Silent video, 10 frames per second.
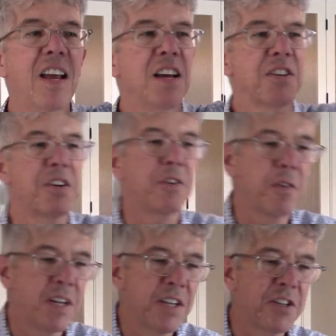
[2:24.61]
So
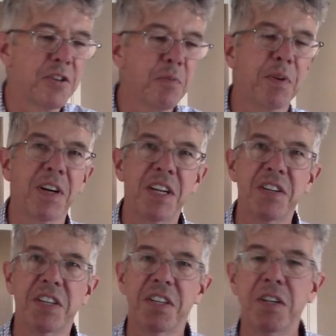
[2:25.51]
it's super
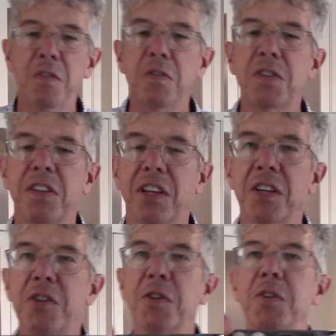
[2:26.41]
easy to use. The
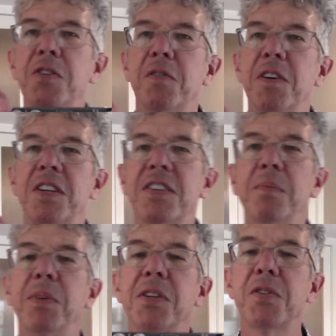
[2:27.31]
controls are very
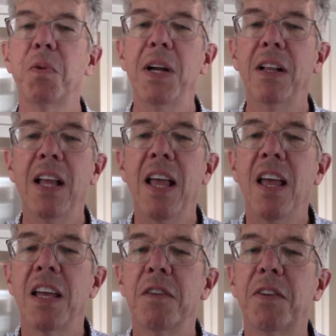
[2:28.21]
simple as well.
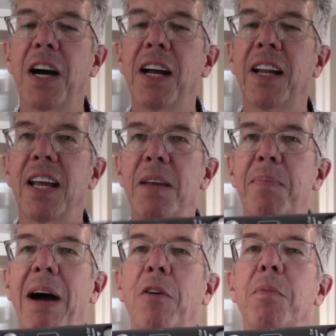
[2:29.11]
You've got a
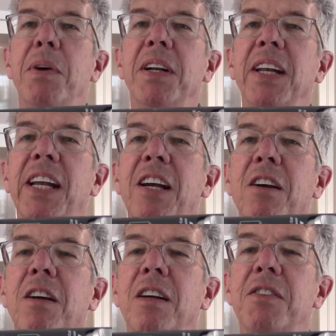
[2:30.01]
power button
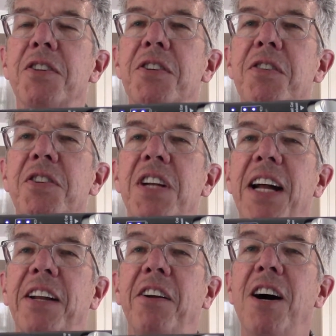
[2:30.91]
here. This turns it
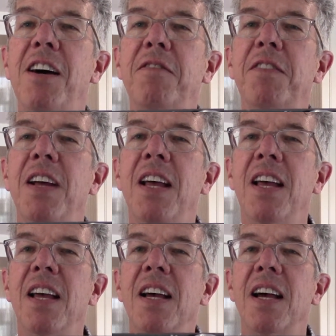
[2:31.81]
on and off.
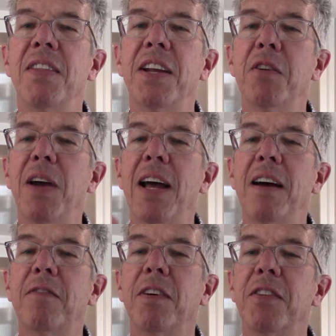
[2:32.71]
And then you
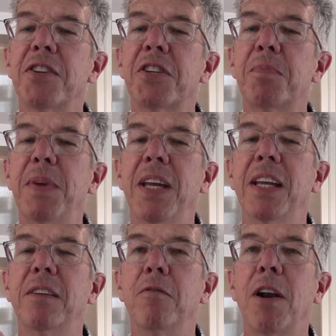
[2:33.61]
have the
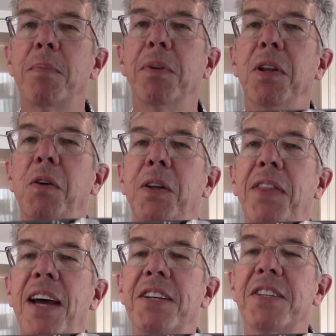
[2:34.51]
speed right below it.
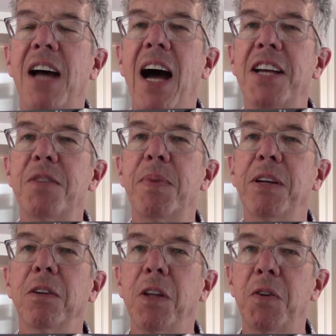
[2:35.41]
That's high speed
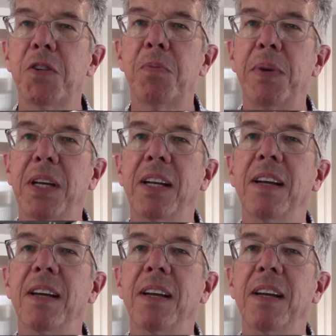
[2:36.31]
or low speed.